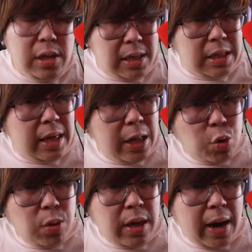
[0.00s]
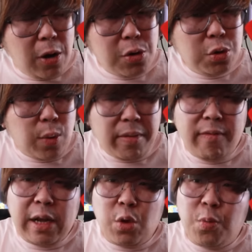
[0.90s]
does he get three characters? Do I have to
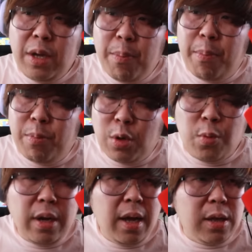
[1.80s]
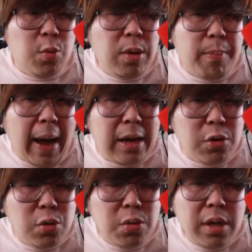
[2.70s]
fight three
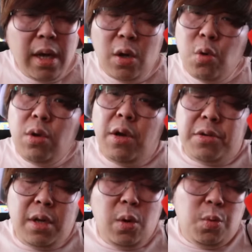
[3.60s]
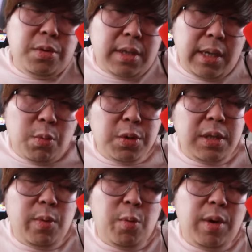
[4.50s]
Baihus? Who knows? We'll see
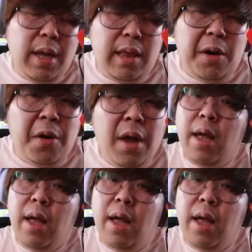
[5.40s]
when we get there.